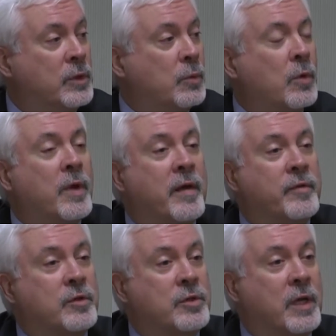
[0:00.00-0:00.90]
You won't
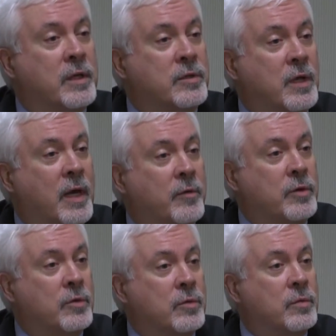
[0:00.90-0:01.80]
have to change how
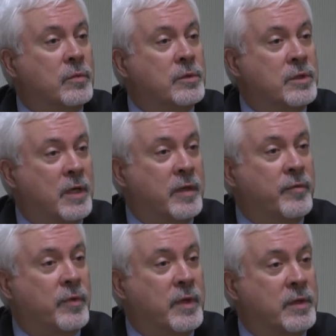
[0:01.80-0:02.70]
you study
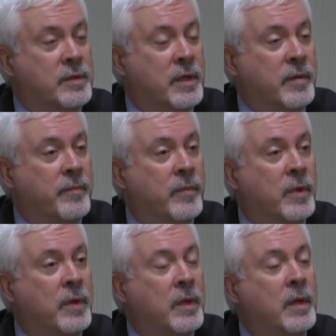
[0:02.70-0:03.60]
for the exam.
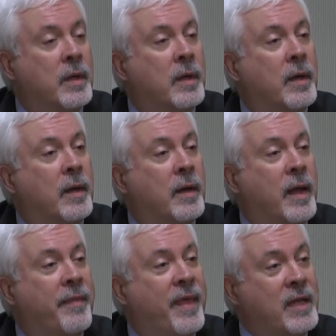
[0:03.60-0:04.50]

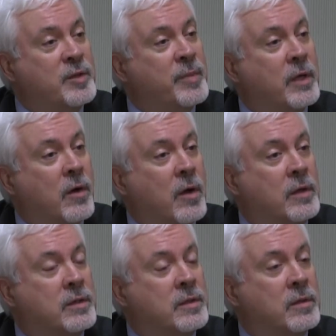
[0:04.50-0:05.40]
And that's
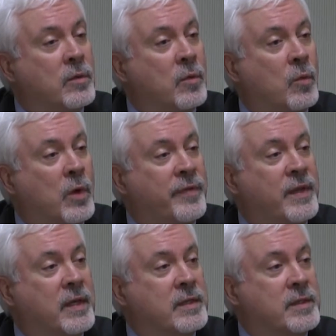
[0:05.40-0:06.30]
because
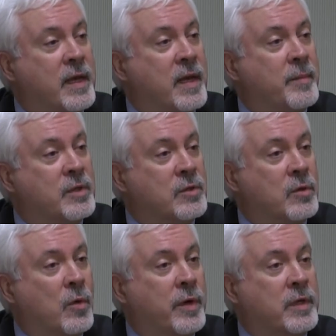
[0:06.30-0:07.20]
what the exam is
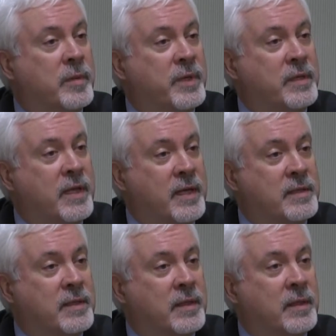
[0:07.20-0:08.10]
going to be
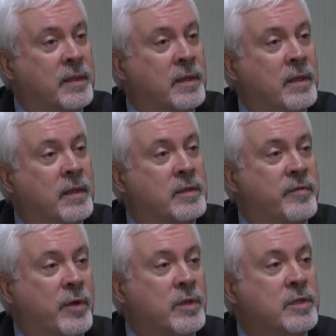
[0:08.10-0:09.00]
testing
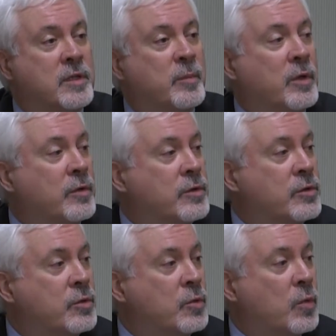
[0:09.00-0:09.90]
is very similar
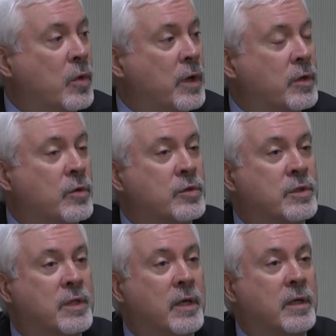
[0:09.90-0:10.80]
to what you're
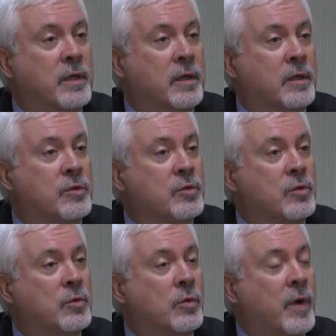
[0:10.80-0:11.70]
studying in
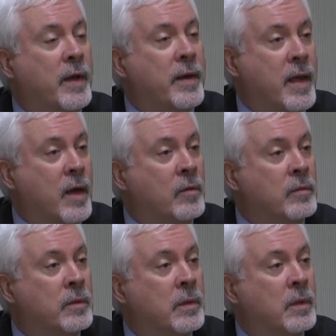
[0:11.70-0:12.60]
school right now.
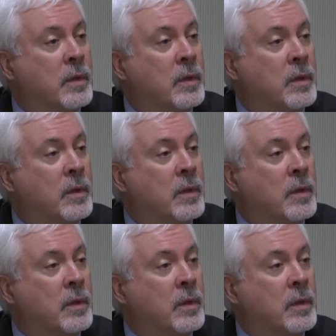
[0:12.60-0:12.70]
